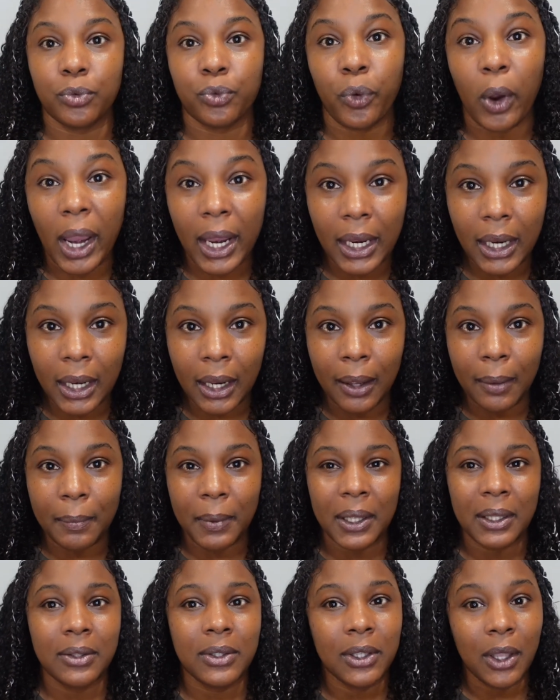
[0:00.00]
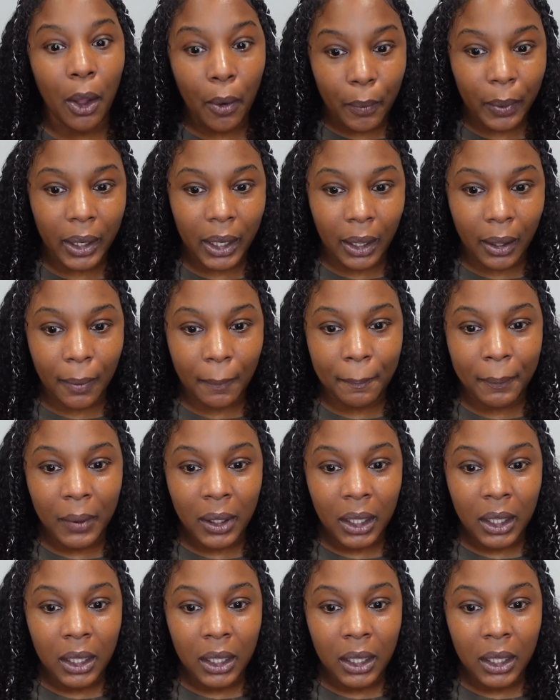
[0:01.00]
write him and tell him